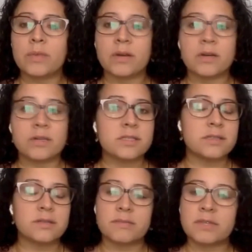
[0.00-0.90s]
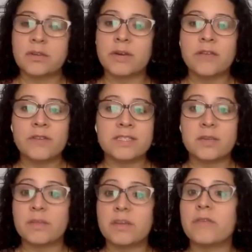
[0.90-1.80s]
There's Grief is
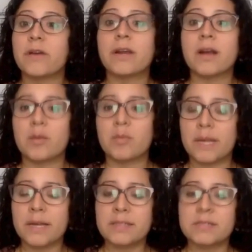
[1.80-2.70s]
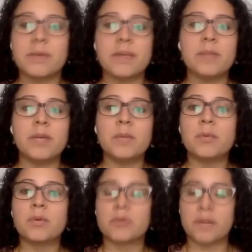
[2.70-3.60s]
something very complex. Many
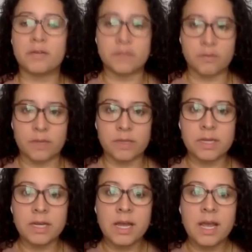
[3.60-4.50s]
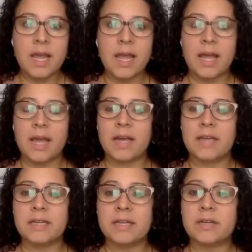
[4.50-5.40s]
people grieve differently,
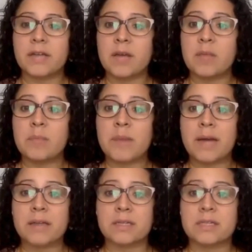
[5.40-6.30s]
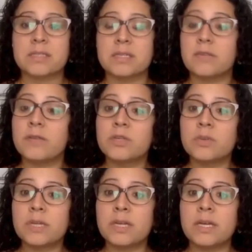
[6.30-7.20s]
and it could impact us
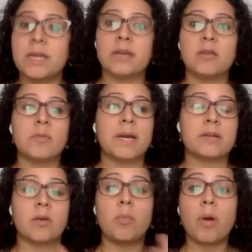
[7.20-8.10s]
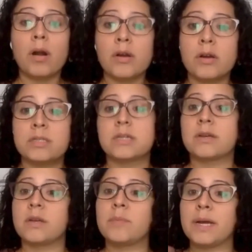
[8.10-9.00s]
individually. It could impact our partners.
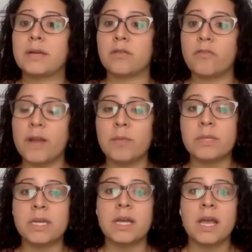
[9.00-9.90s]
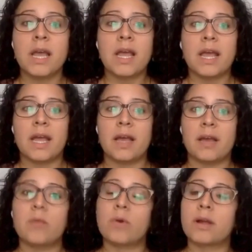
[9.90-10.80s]
It could impact our family.
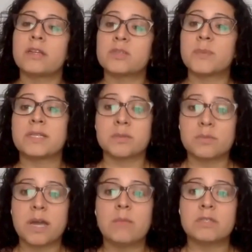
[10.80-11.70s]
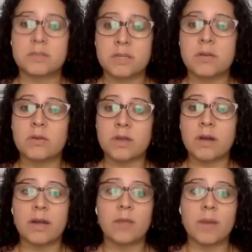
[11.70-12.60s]
And we're going to spend some time,
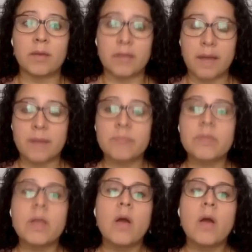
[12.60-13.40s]
talking about that.